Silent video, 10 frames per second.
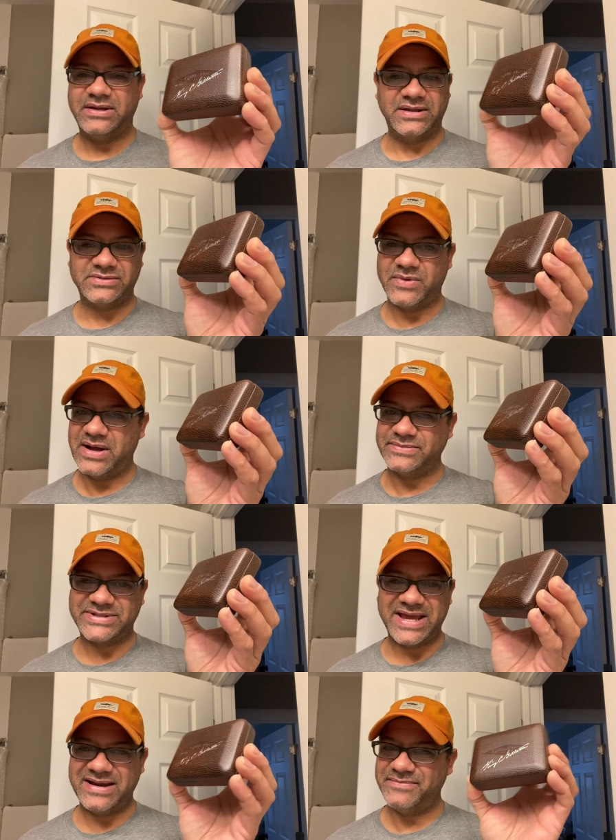That's why I'm
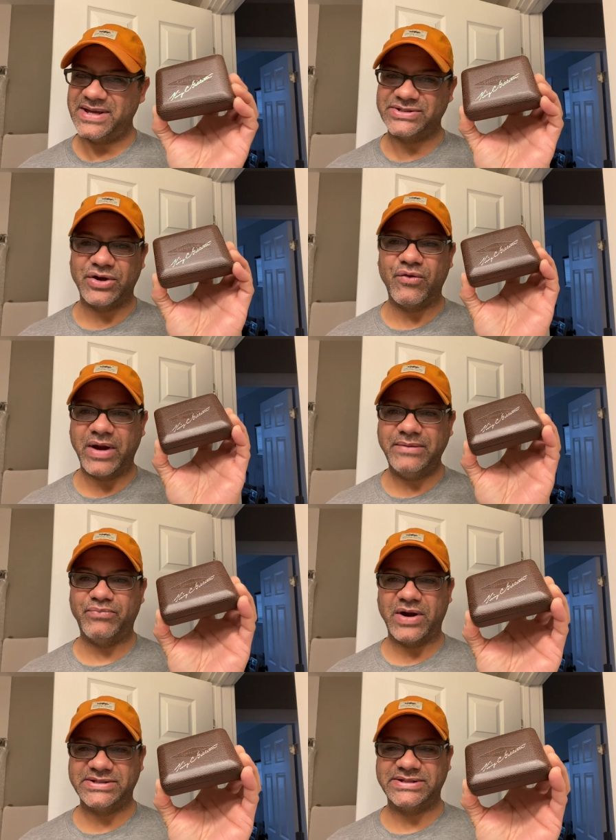saying it makes a great
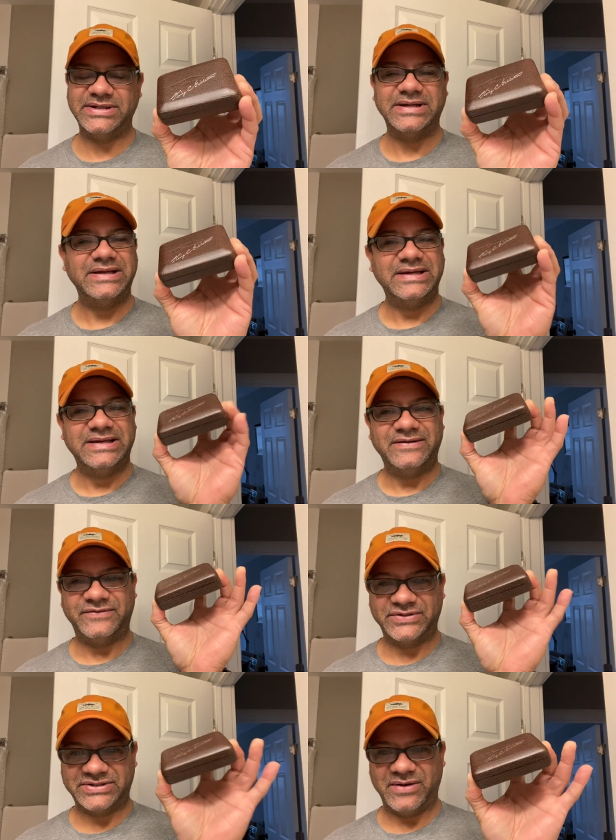present
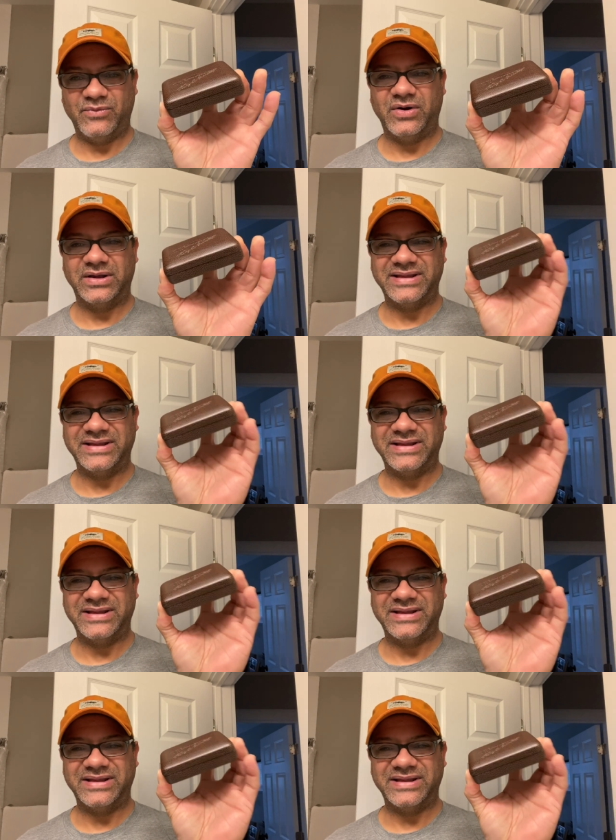for someone.